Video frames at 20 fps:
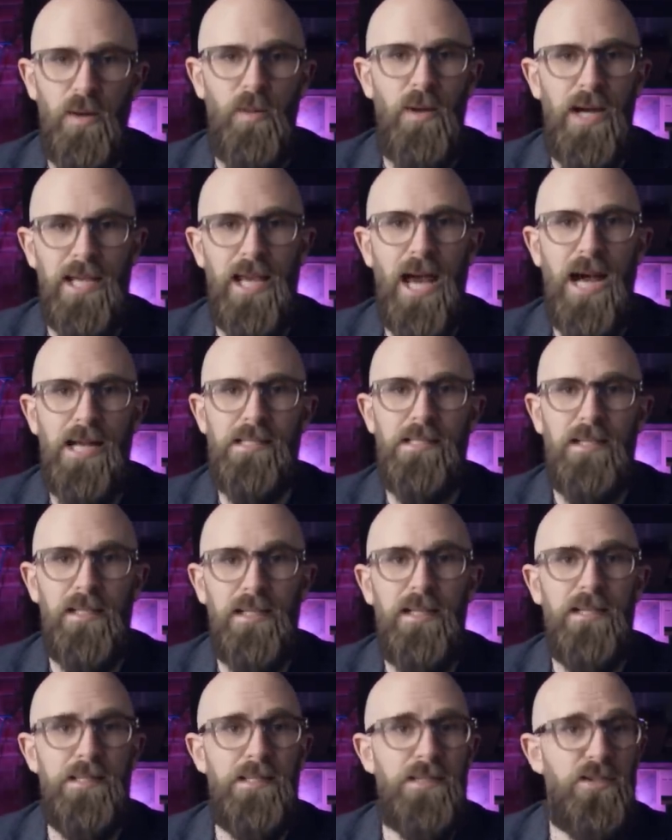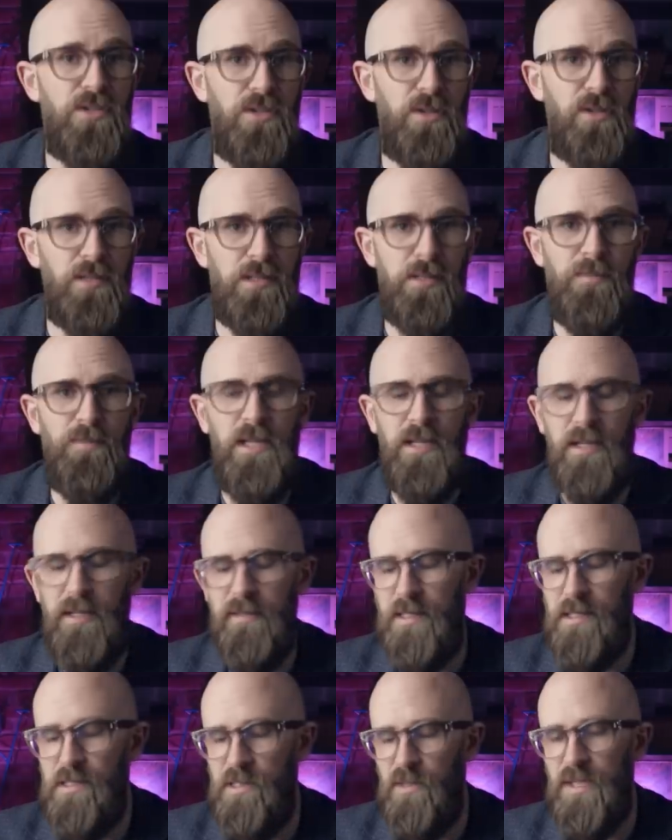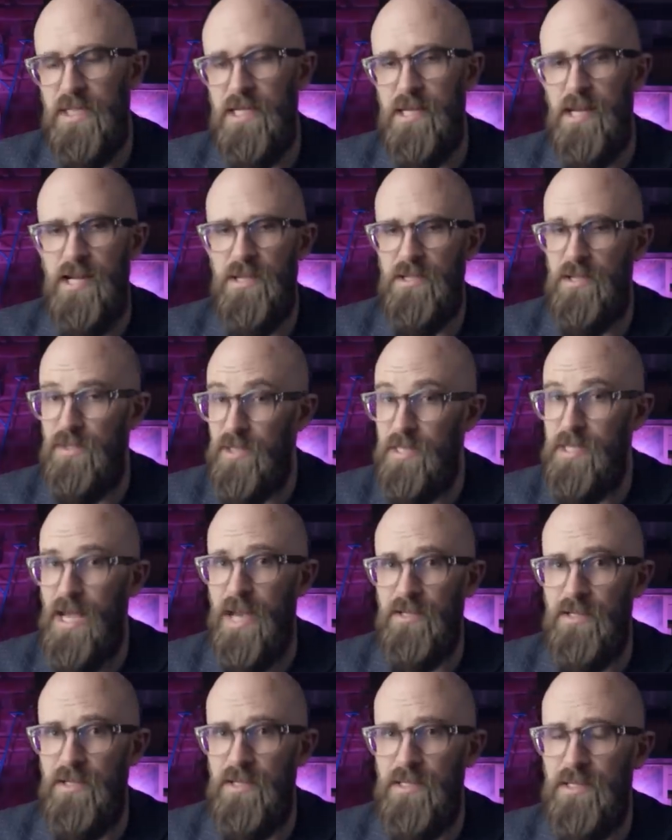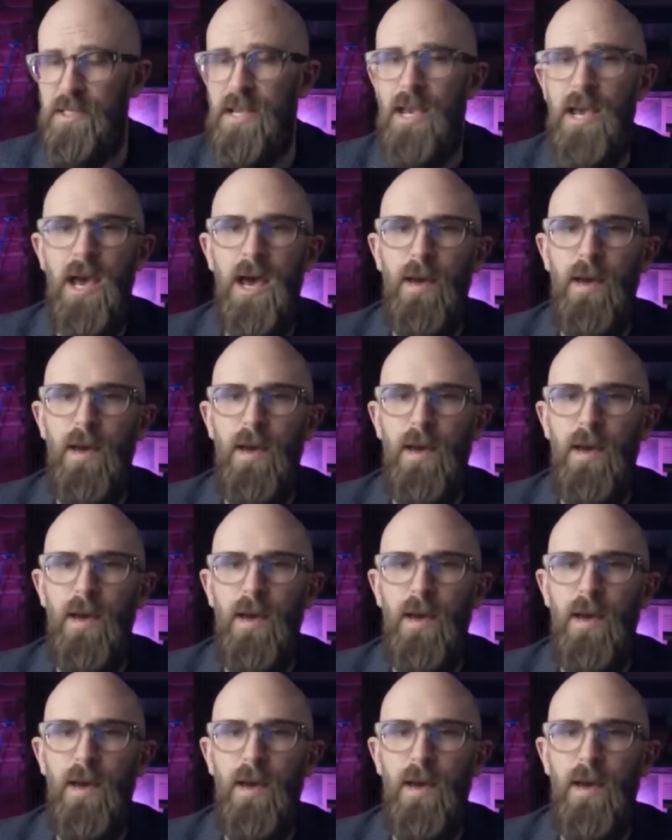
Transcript: where gasoline is in short supply thanks to international sanctions.